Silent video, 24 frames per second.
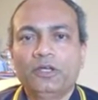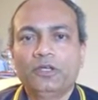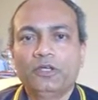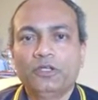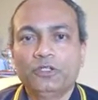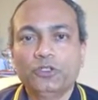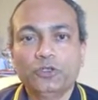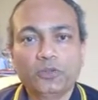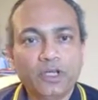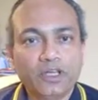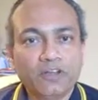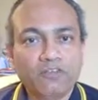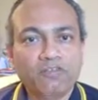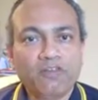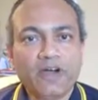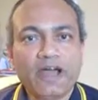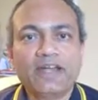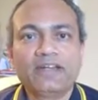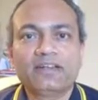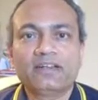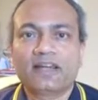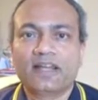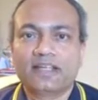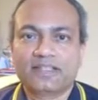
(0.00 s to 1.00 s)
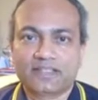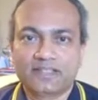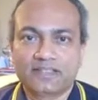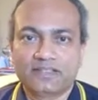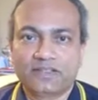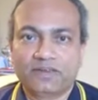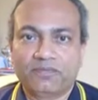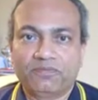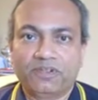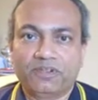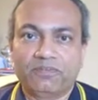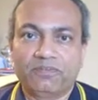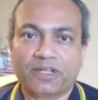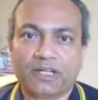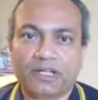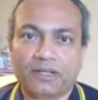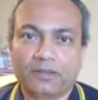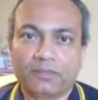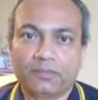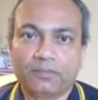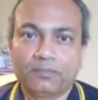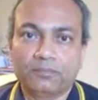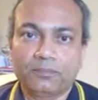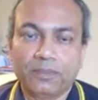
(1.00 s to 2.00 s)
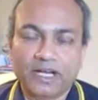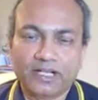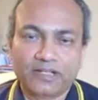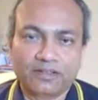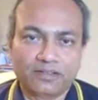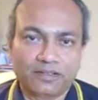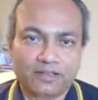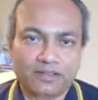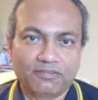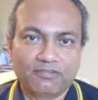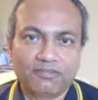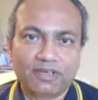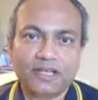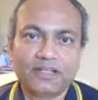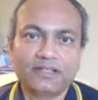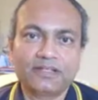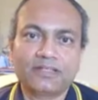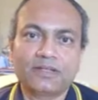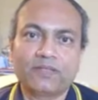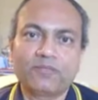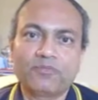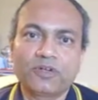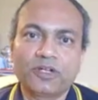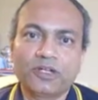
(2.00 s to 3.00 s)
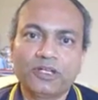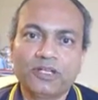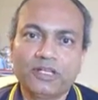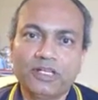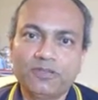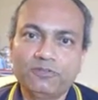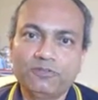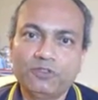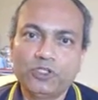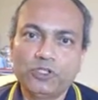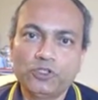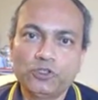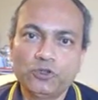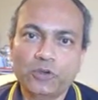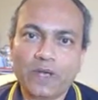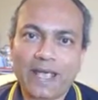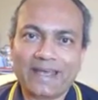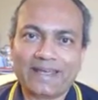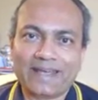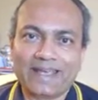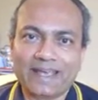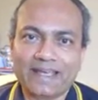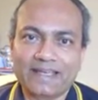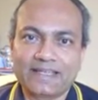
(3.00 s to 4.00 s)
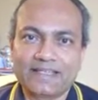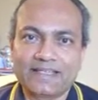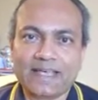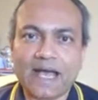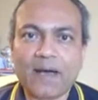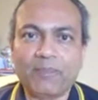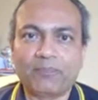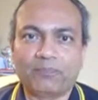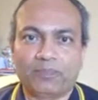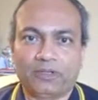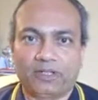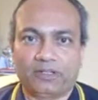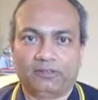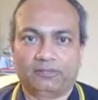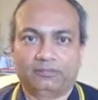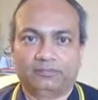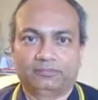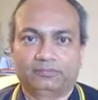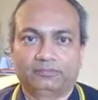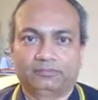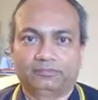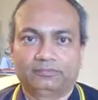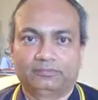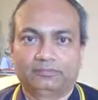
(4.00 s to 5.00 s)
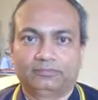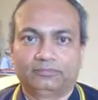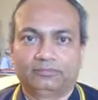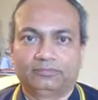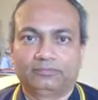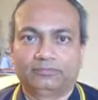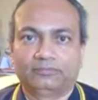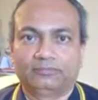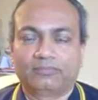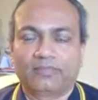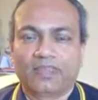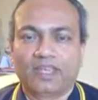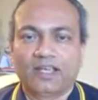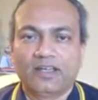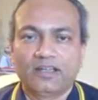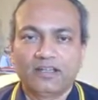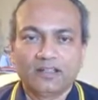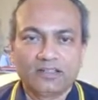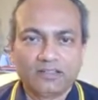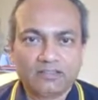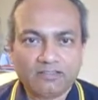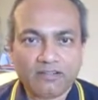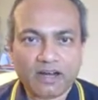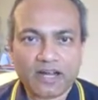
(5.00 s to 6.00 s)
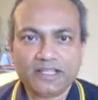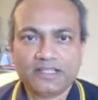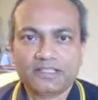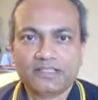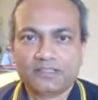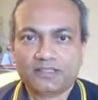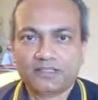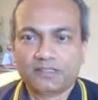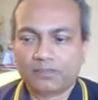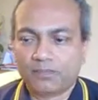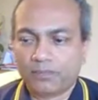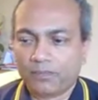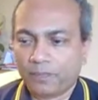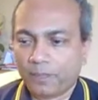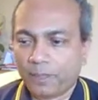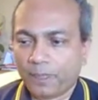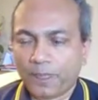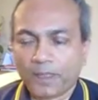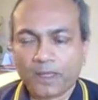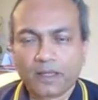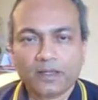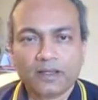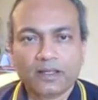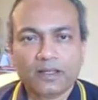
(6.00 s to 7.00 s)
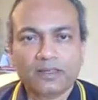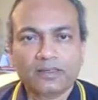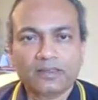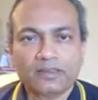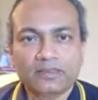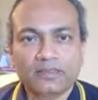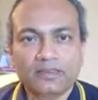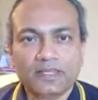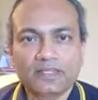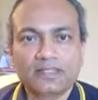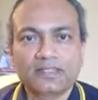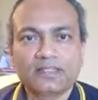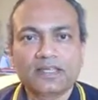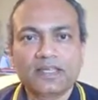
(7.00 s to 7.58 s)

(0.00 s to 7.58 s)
You can find classes everywhere, but when someone gives you an example, right, this